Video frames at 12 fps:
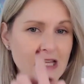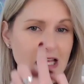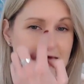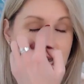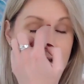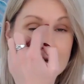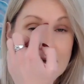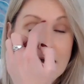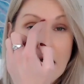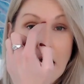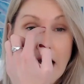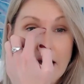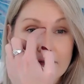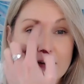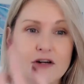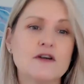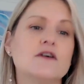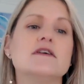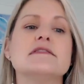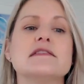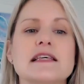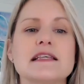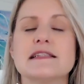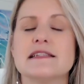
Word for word: Now, of course, this